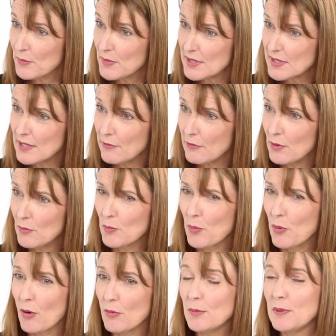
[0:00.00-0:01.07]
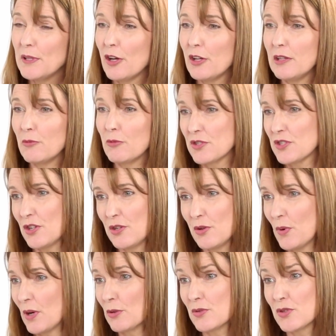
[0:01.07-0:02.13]
the seafront will probably only return you
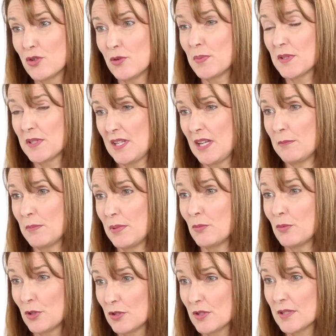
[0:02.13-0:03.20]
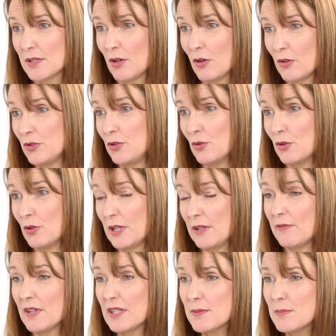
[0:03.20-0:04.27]
1 or 2%, but would on your
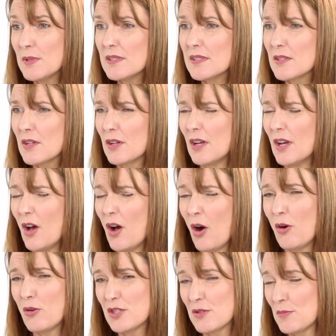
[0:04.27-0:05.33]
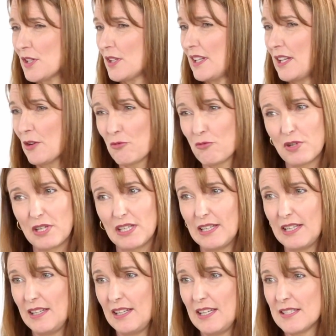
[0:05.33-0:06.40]
investment. So ultimately, it
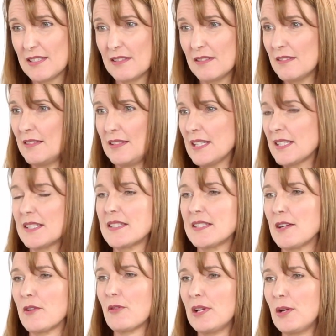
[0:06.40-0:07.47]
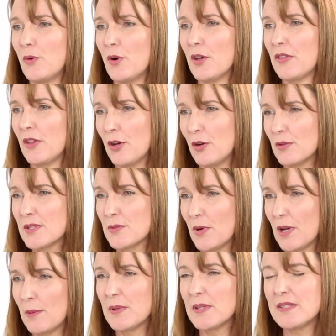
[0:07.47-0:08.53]
really isn't necessarily worth it
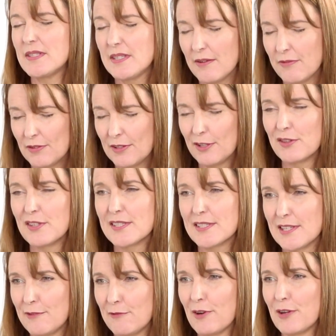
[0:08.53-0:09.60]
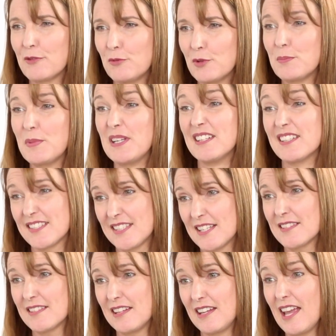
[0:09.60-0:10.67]
elsewhere, but definitely on the seafront would be a
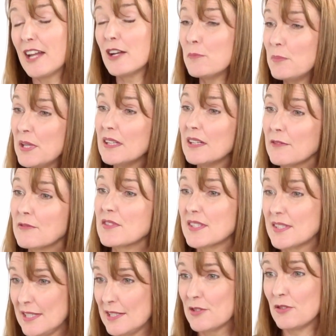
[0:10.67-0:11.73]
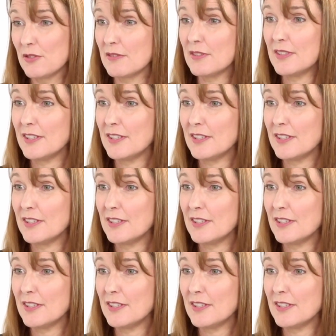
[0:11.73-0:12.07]
necessity. And it's big enough to sit on.